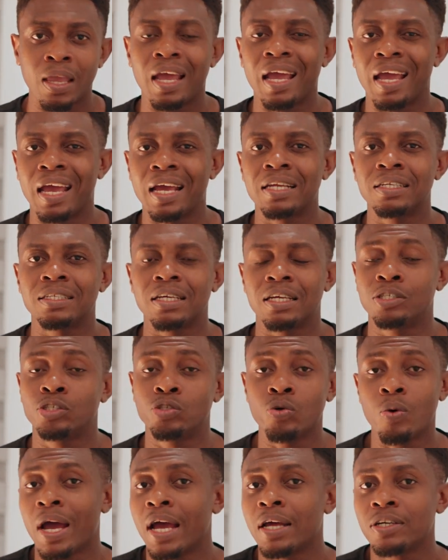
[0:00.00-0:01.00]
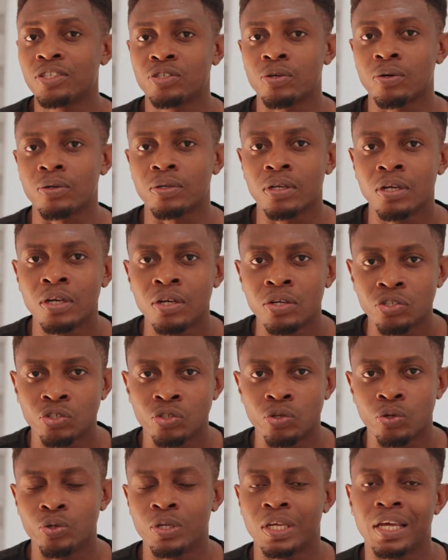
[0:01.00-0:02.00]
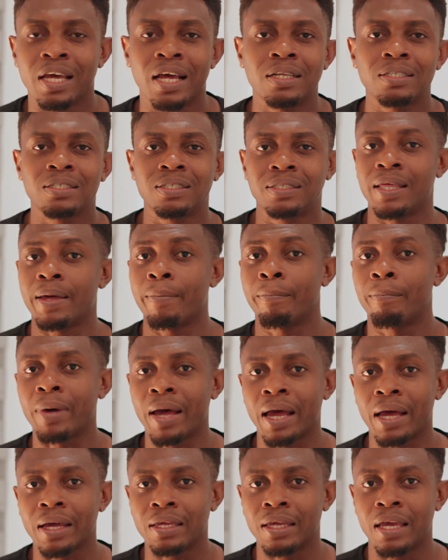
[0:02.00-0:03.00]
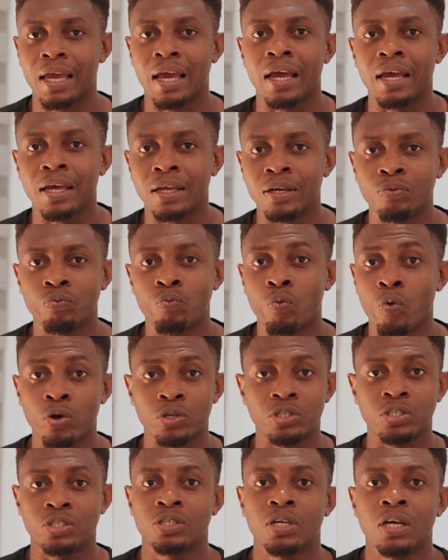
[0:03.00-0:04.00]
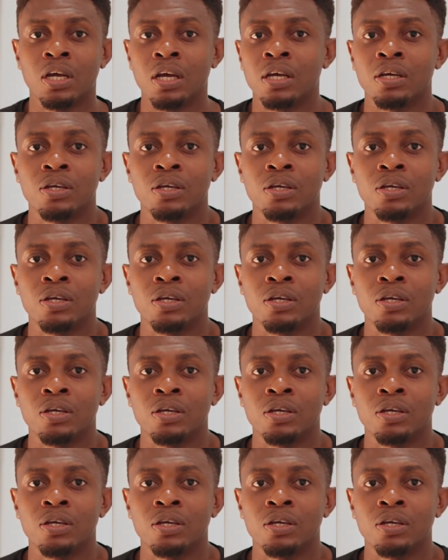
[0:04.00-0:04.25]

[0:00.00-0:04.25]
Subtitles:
and it's so hands-on, so you can step back and watch